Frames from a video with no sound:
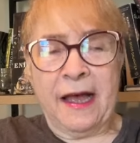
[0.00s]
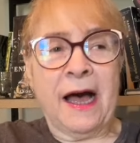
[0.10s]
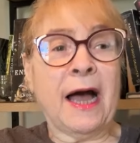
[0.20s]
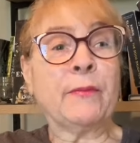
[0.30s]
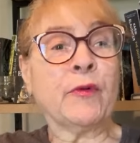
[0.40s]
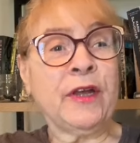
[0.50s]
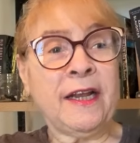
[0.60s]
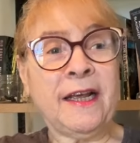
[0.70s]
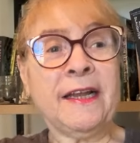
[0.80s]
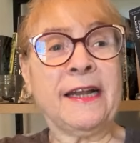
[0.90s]
I'm
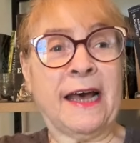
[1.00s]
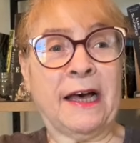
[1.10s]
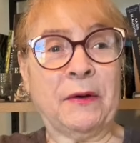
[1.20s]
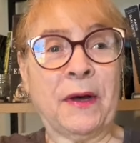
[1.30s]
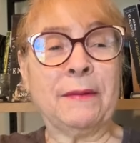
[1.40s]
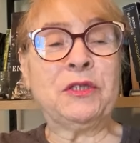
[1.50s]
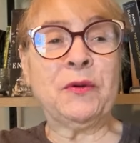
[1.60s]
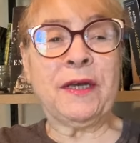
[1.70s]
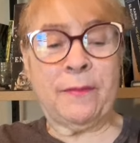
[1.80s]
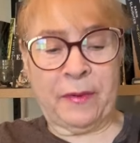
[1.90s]
reading now, I'm
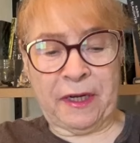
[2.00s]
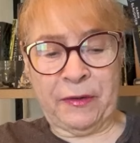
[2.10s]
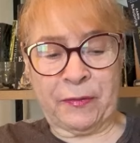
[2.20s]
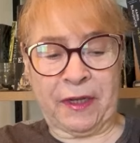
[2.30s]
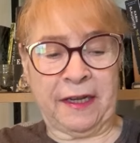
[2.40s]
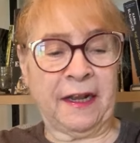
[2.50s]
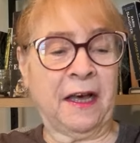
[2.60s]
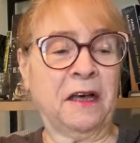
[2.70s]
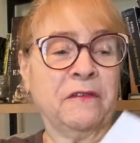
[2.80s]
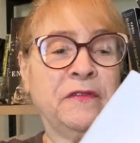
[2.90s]
doing a buddy read
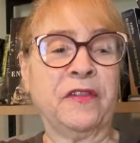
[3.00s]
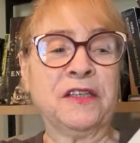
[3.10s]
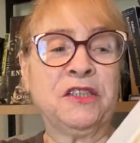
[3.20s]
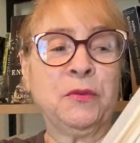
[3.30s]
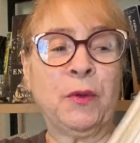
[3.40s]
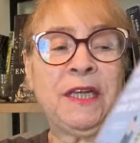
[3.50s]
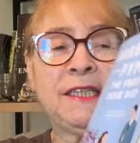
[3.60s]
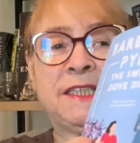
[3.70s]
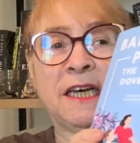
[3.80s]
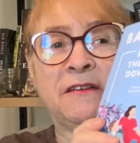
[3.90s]
of The Sweet
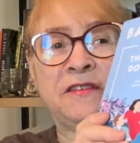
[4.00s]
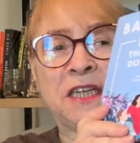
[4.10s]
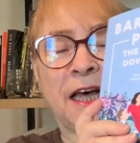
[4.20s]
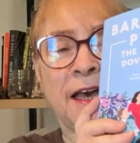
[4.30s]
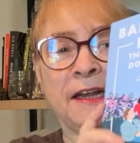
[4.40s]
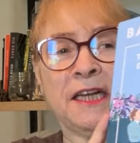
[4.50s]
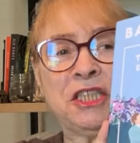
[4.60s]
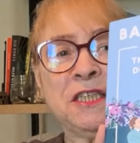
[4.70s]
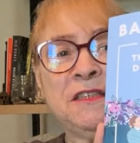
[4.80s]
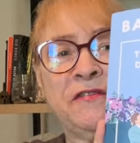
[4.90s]
Dove Died. I
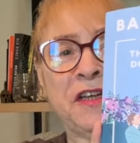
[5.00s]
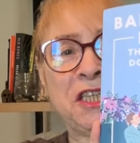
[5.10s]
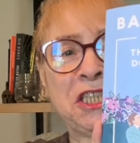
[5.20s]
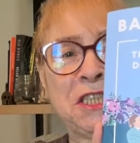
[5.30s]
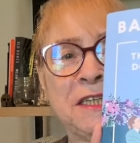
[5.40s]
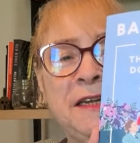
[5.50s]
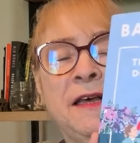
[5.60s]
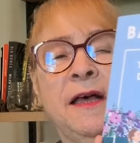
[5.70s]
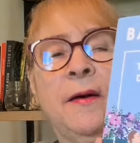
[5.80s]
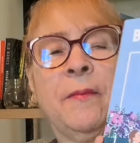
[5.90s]
just finished it,
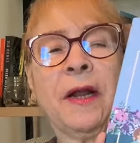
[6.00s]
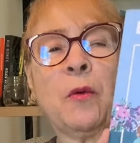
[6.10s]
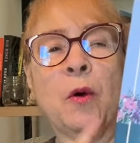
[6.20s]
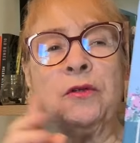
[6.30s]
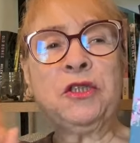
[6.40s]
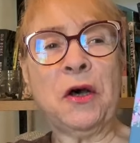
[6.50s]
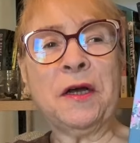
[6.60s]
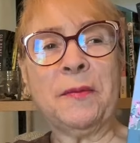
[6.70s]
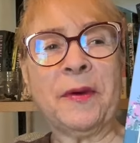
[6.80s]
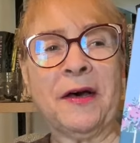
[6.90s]
but I won't
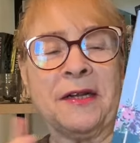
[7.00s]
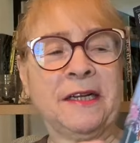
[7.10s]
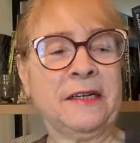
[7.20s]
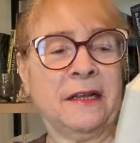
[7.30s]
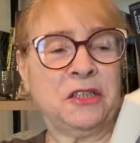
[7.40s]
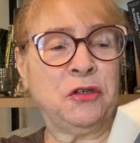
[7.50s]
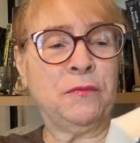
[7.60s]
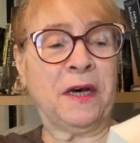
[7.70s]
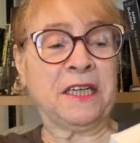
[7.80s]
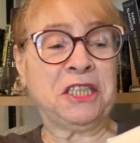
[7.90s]
talk about it too
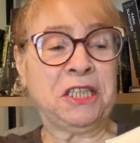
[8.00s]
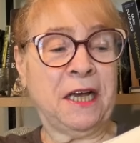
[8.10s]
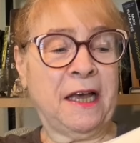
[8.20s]
much